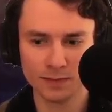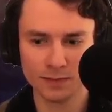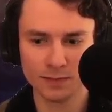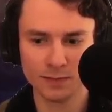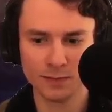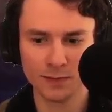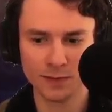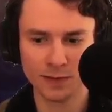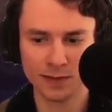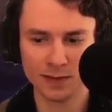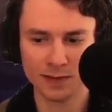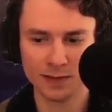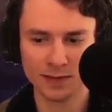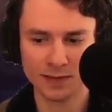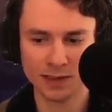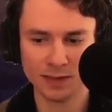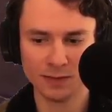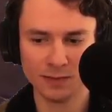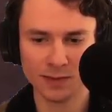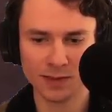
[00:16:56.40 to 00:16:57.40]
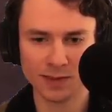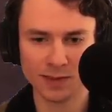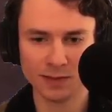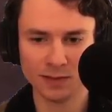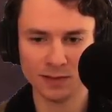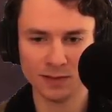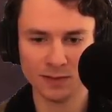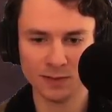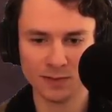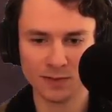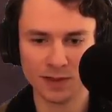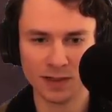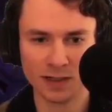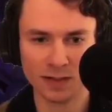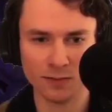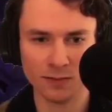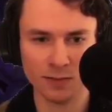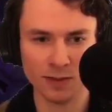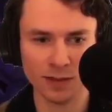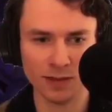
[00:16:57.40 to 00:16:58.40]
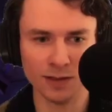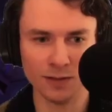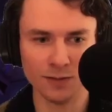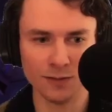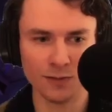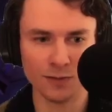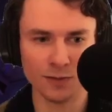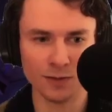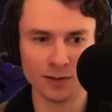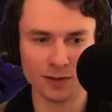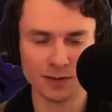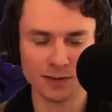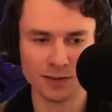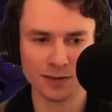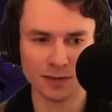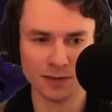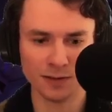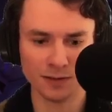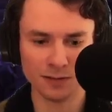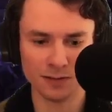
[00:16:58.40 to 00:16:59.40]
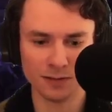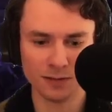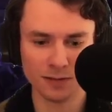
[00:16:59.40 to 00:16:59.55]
friend seems to have gotten one of their forts, so